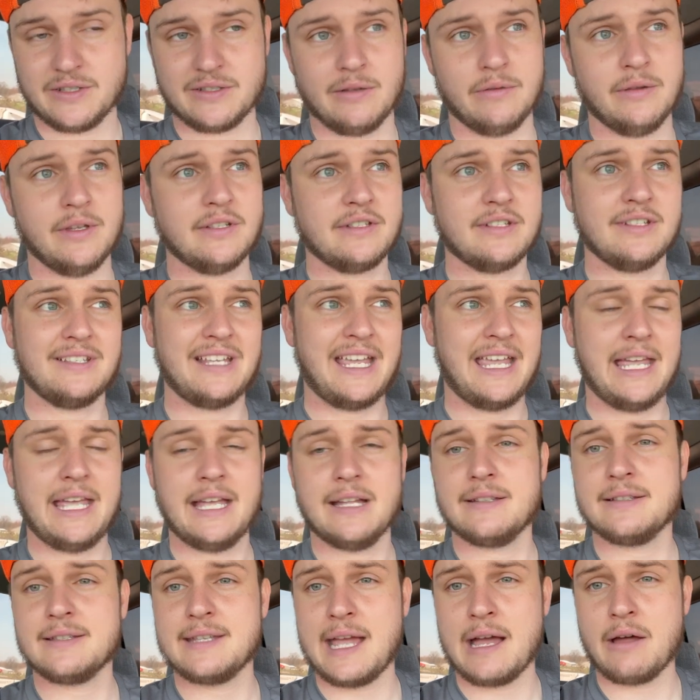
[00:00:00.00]
So this is
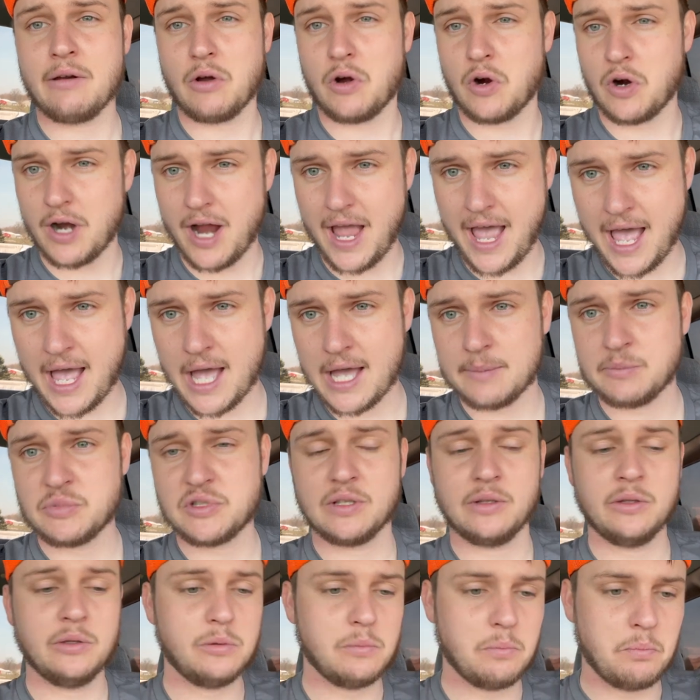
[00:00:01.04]
hands down our
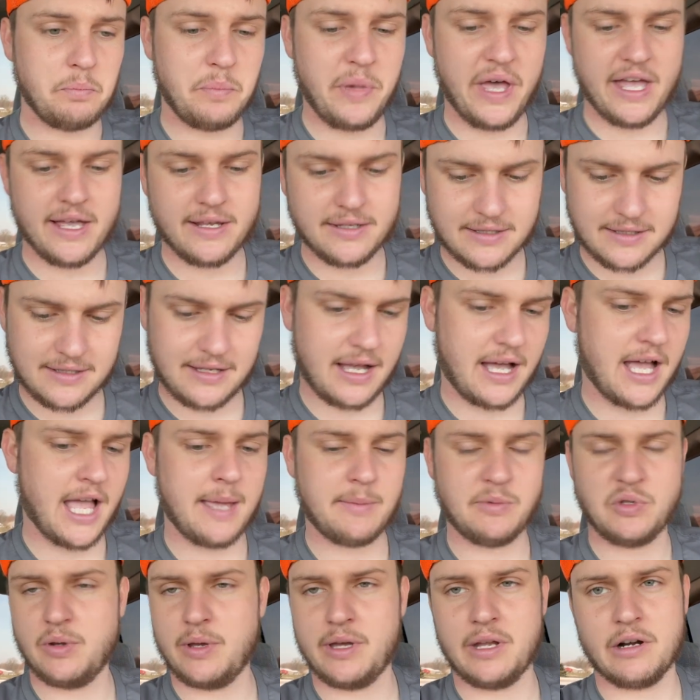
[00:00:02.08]
absolute best time
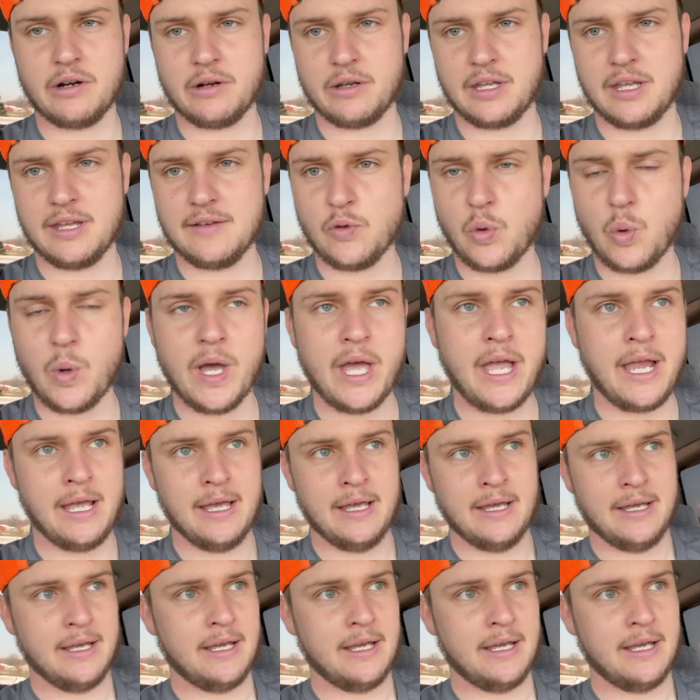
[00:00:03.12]
to enter a giveaway.